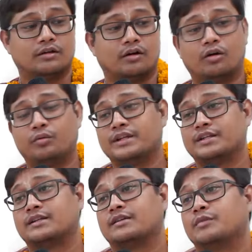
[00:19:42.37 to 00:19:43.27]

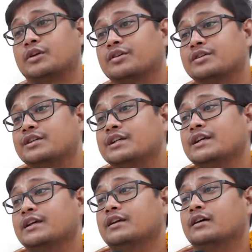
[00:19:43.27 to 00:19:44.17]
Always, because
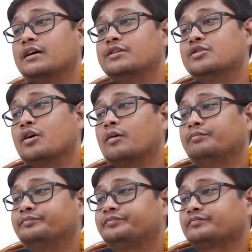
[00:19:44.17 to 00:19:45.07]
her
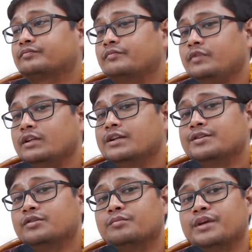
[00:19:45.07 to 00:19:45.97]
job
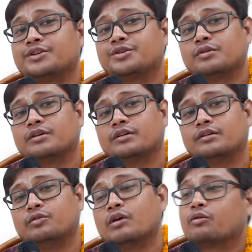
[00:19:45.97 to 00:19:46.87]
is to make
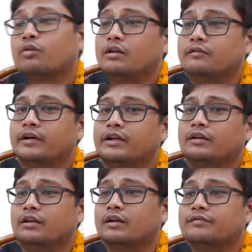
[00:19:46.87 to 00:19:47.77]
sure you are qualified
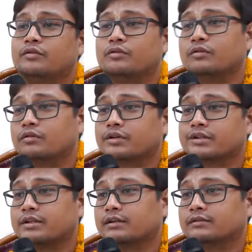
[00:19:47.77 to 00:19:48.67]
enough to go to
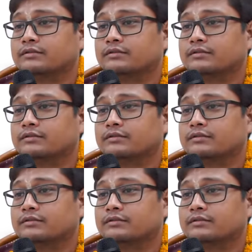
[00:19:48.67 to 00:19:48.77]
Krishna.